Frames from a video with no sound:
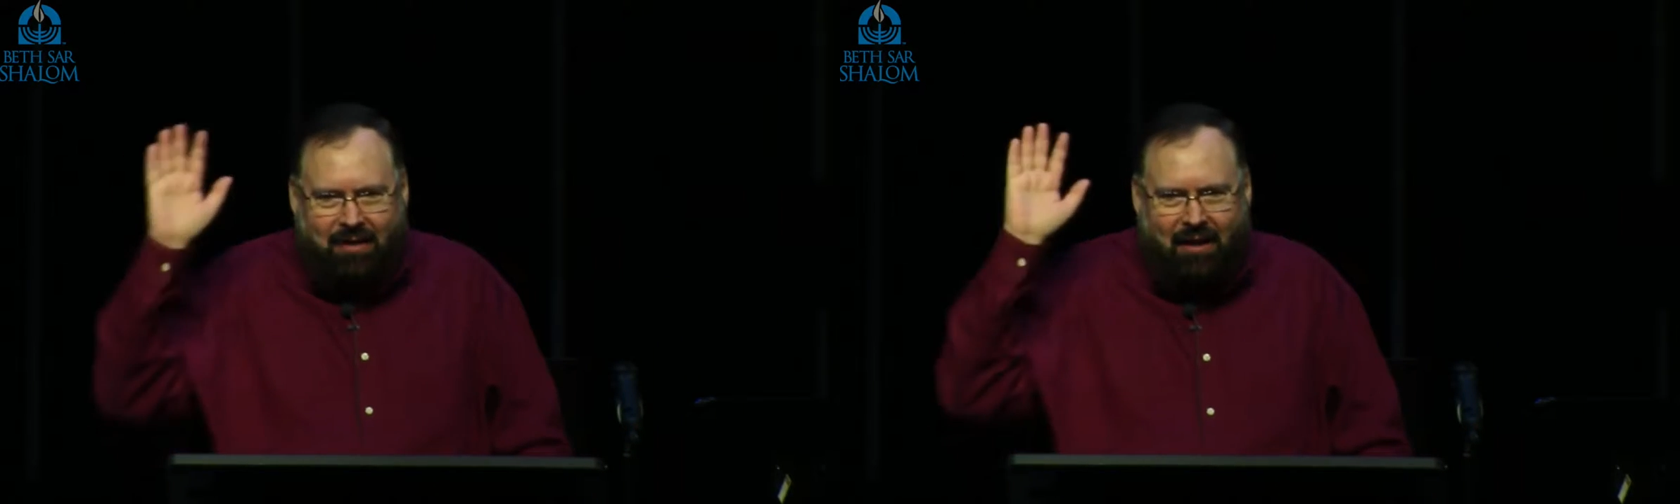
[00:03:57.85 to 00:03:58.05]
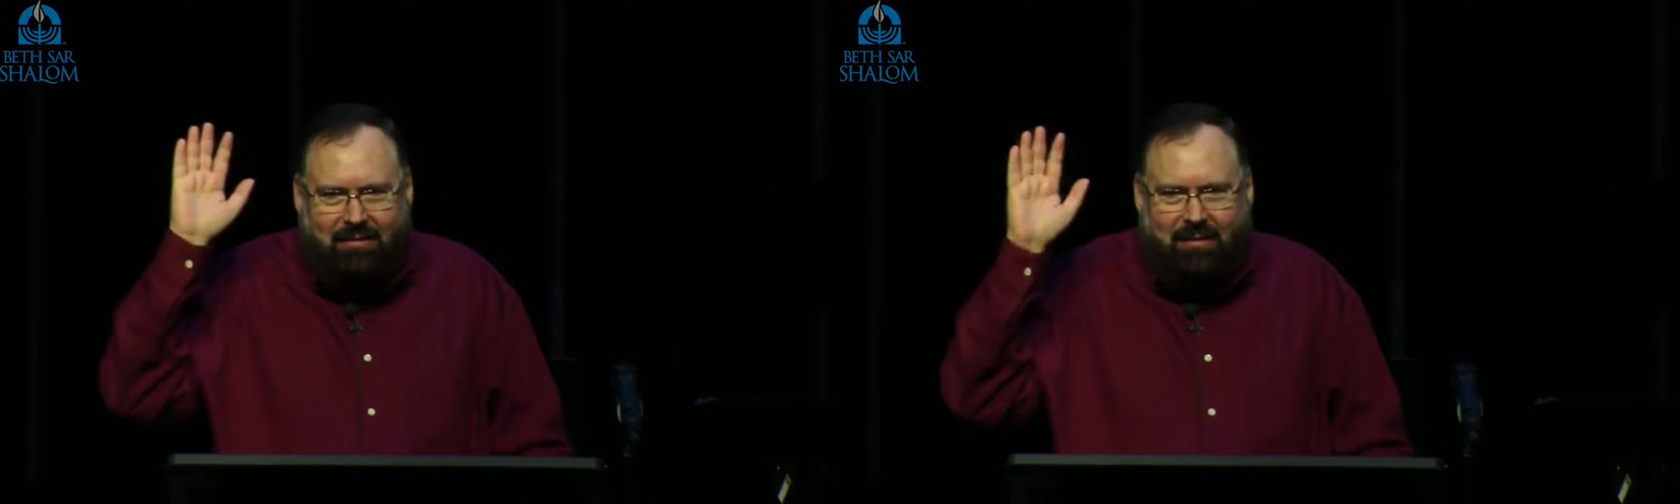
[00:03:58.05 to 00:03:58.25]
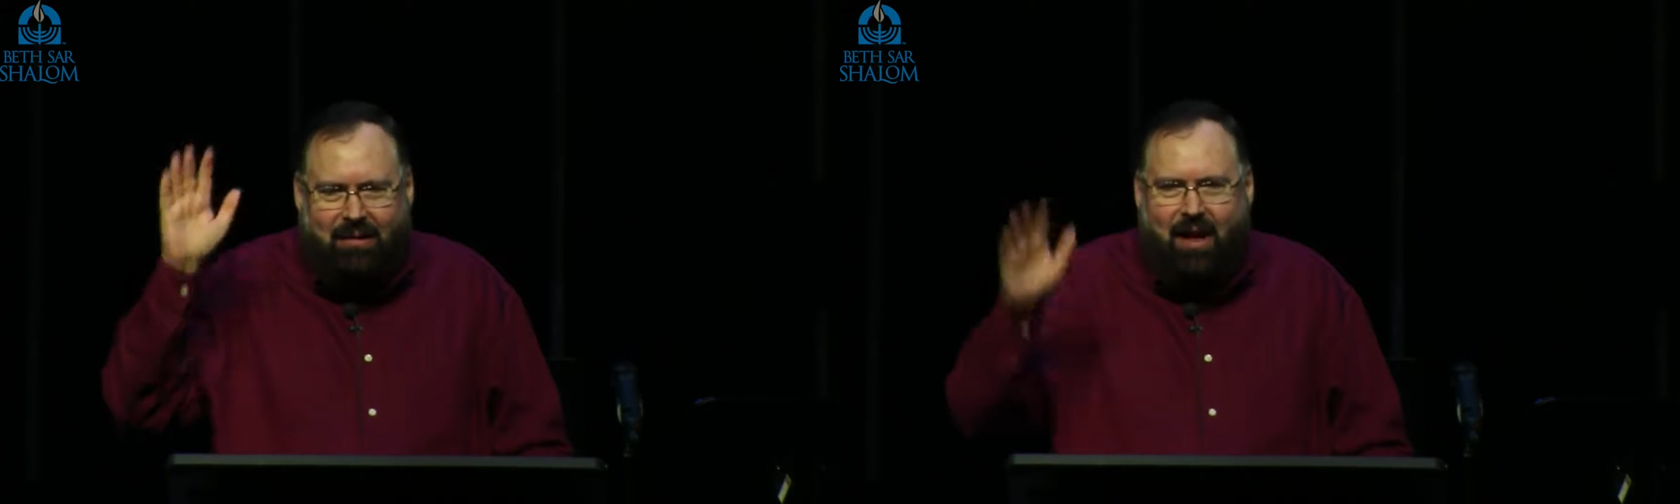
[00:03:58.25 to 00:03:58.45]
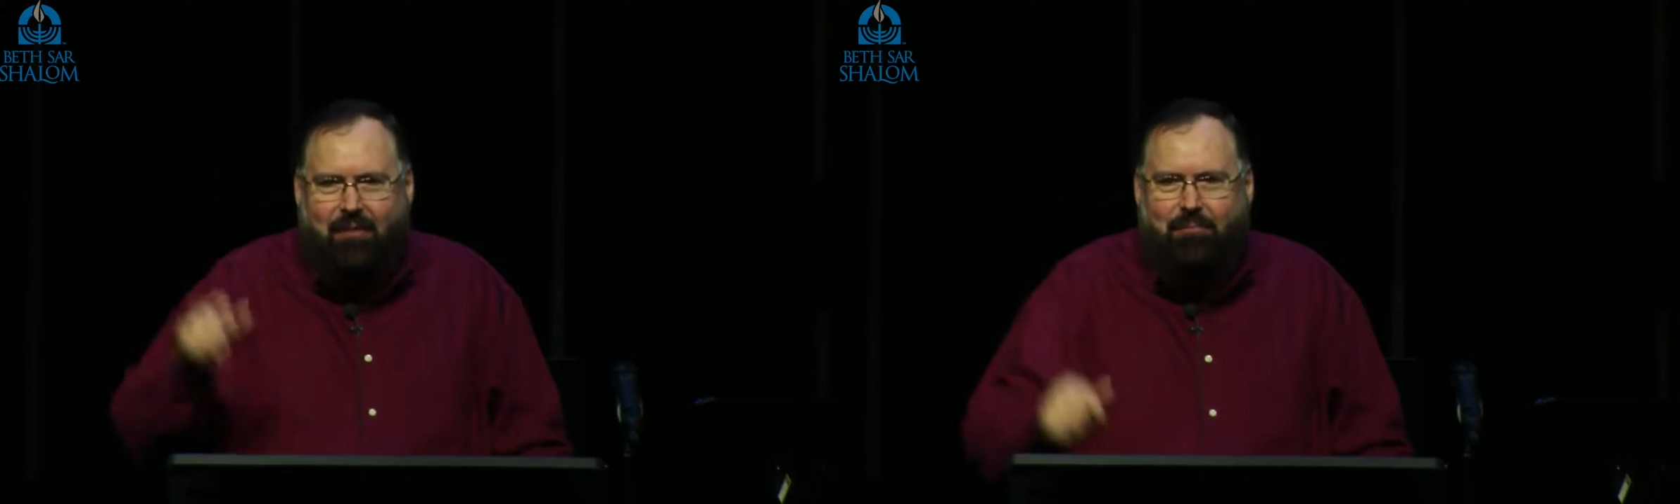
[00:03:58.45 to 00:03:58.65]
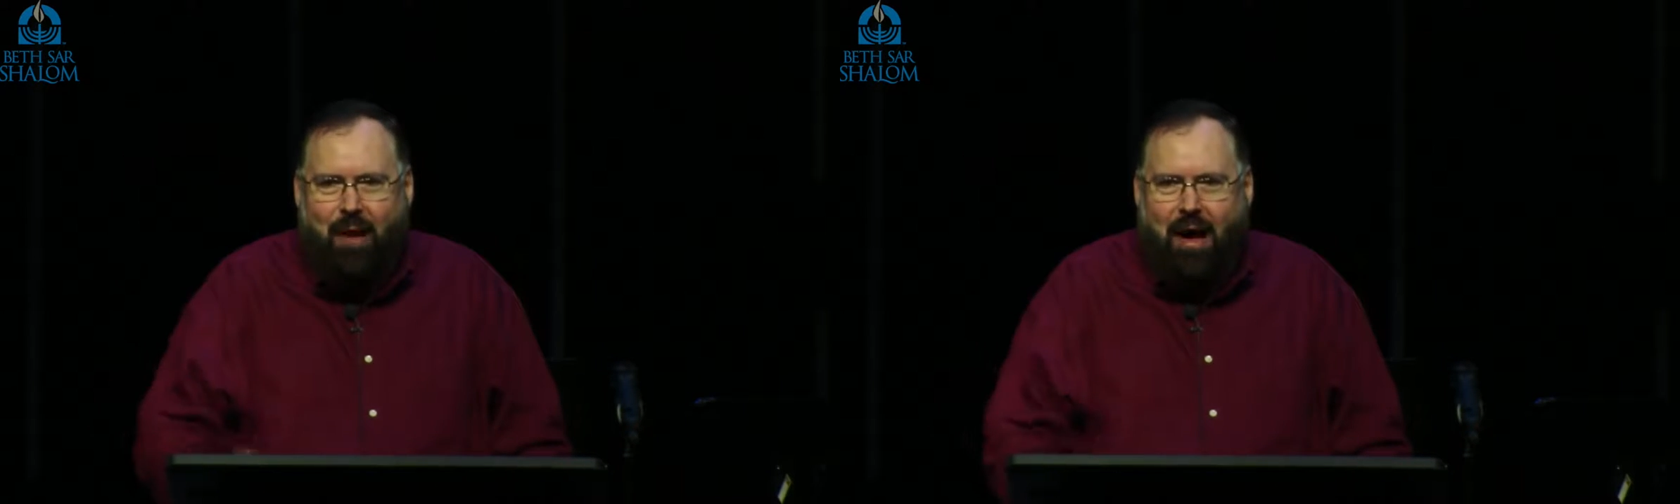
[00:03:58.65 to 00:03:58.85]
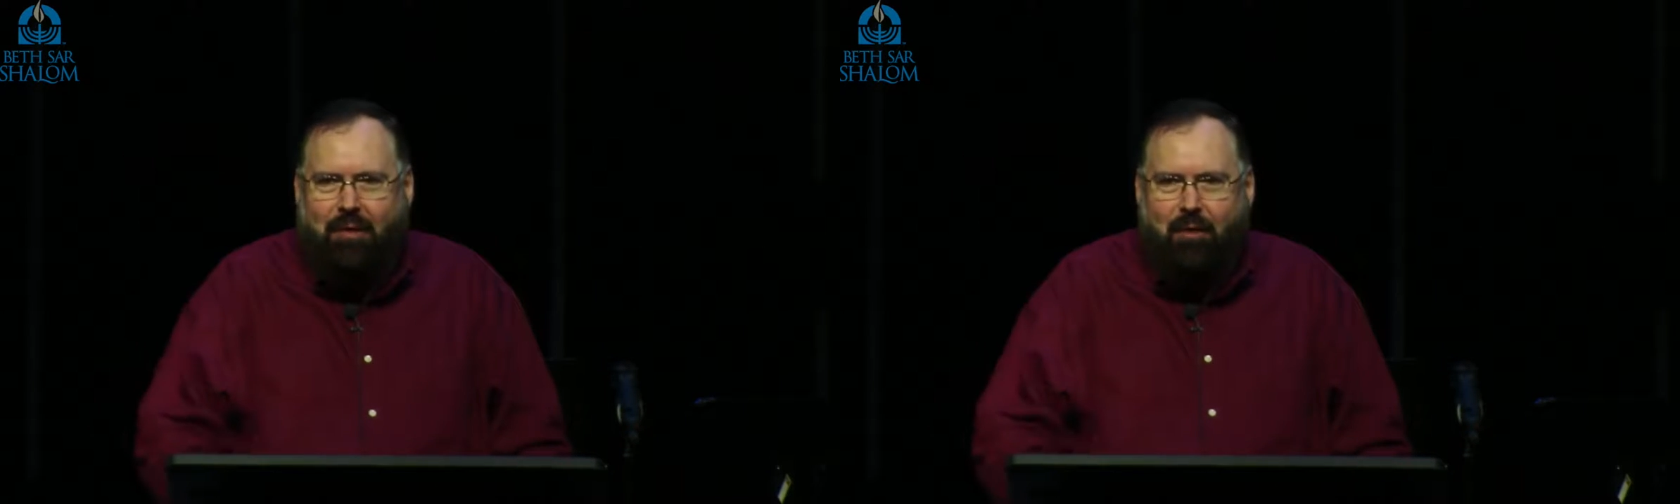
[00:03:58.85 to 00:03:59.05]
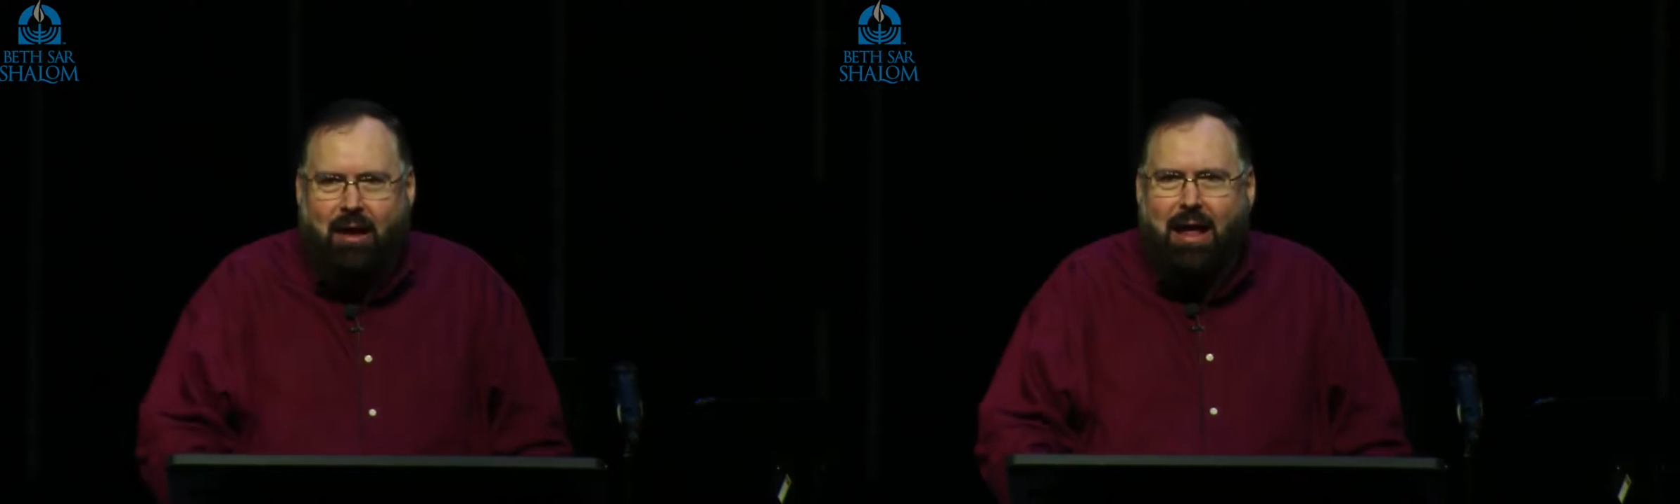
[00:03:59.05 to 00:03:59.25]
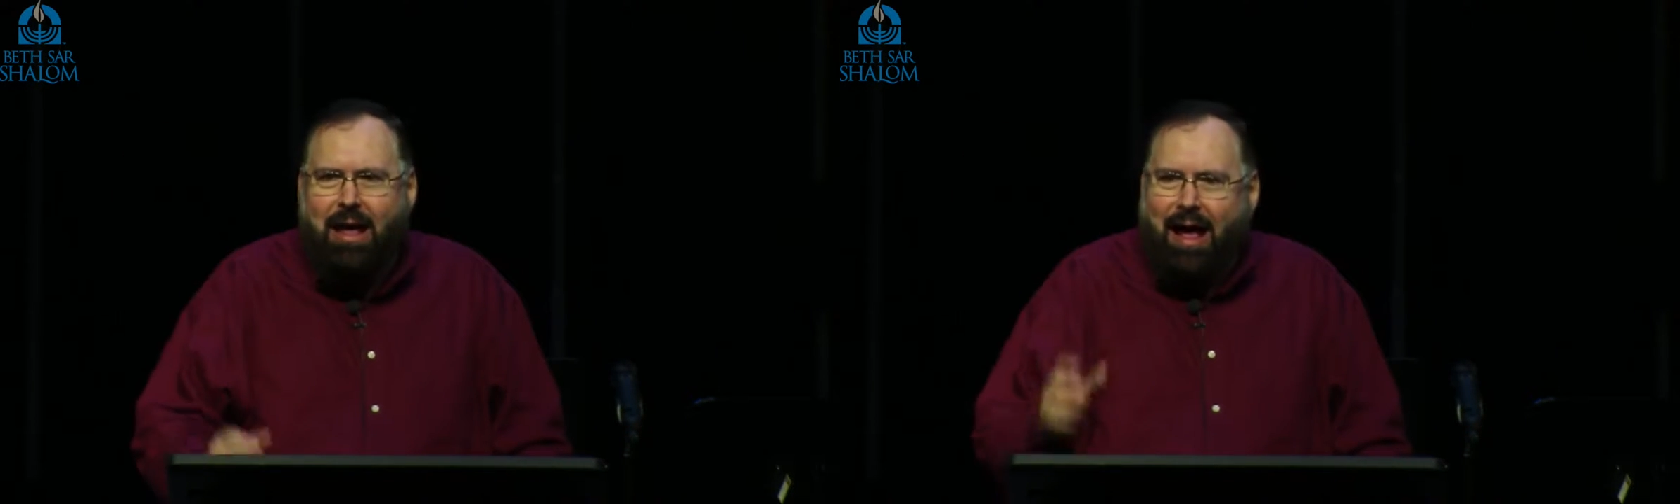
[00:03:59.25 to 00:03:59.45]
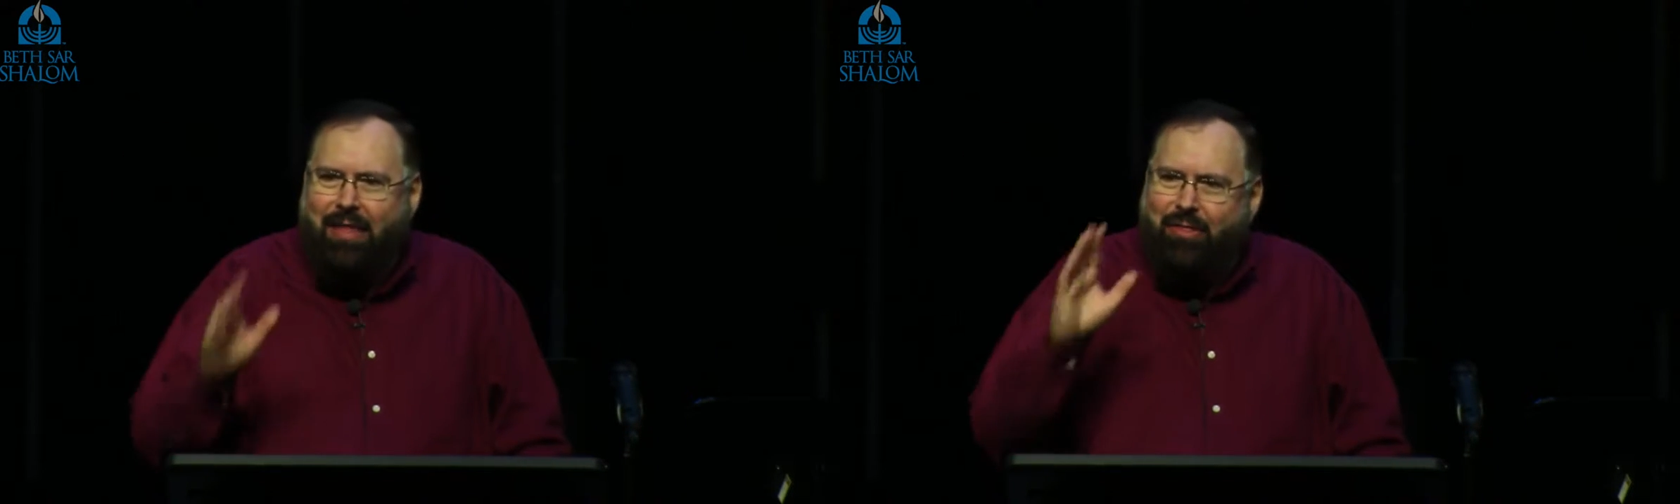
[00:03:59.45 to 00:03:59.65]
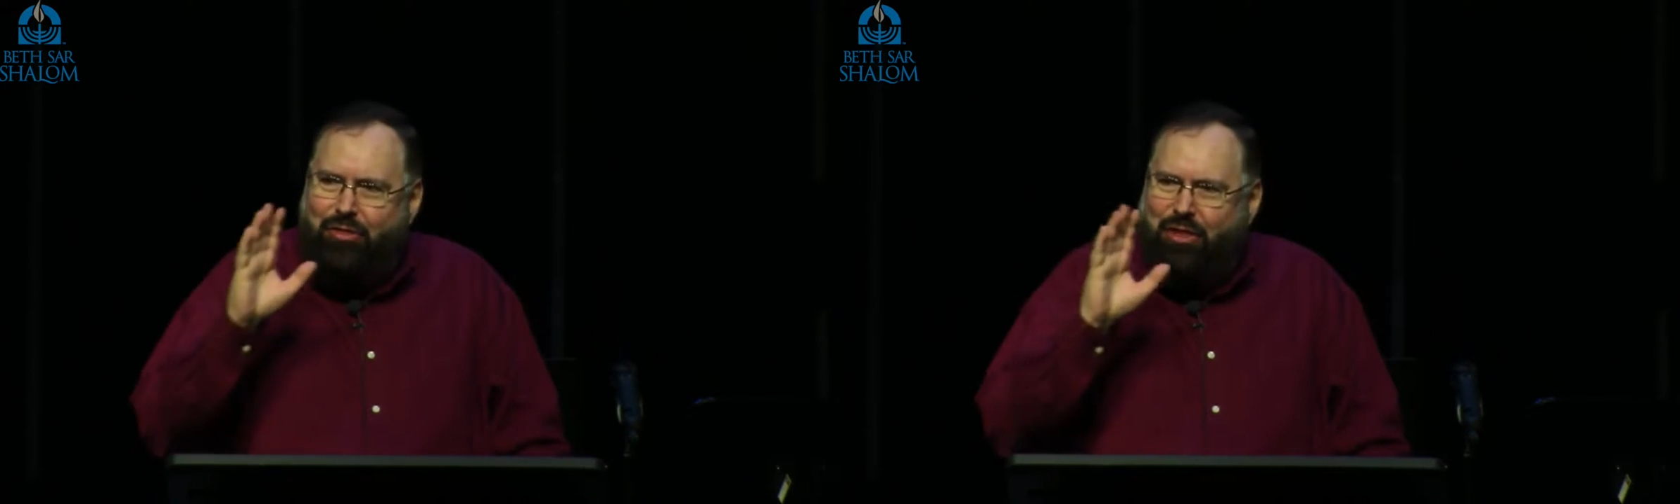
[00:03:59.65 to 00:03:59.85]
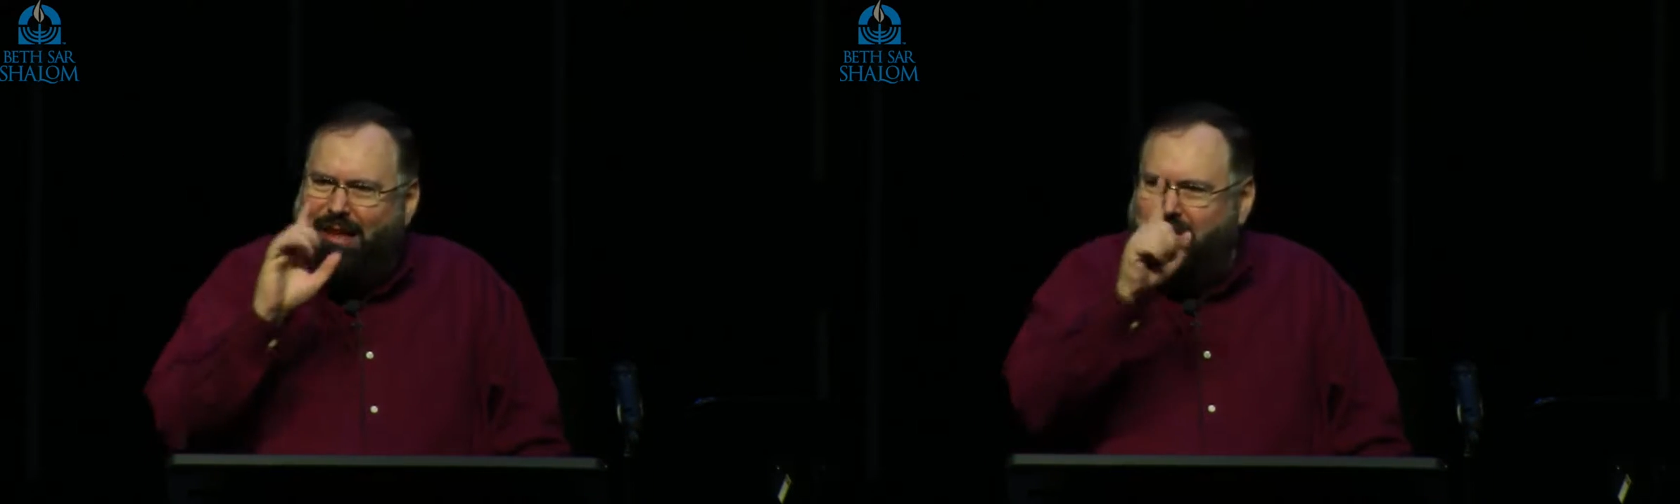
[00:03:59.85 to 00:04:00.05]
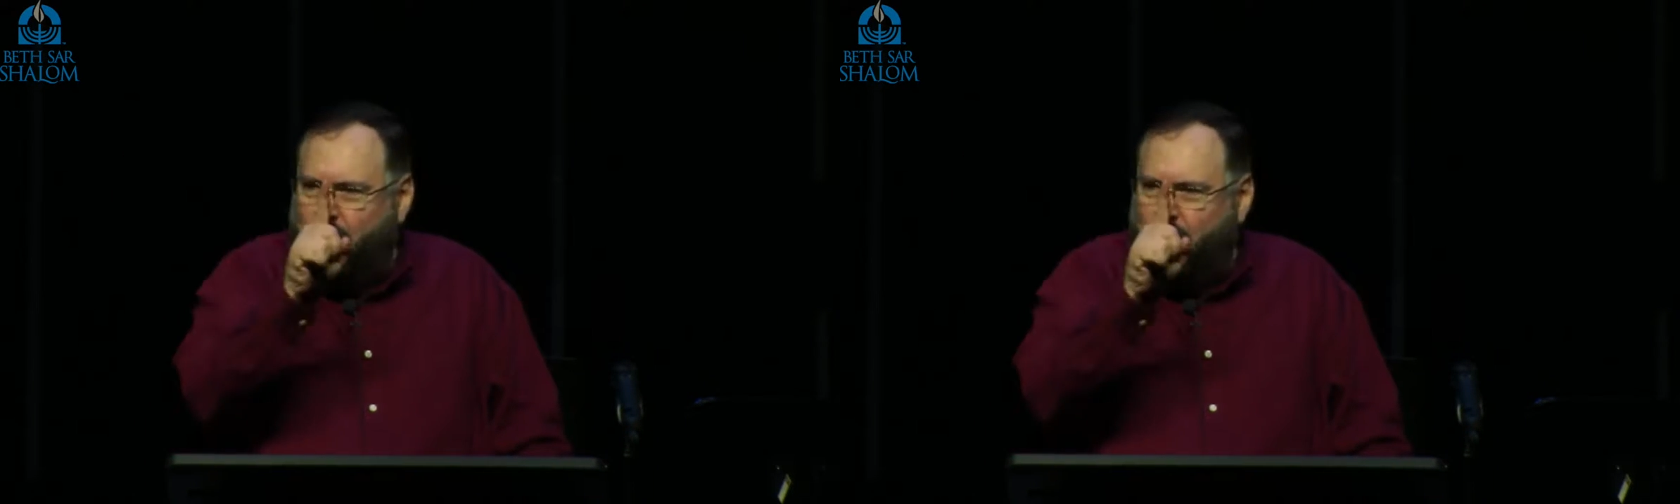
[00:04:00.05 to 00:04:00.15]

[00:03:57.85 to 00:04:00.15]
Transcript: I still have mine, right? And this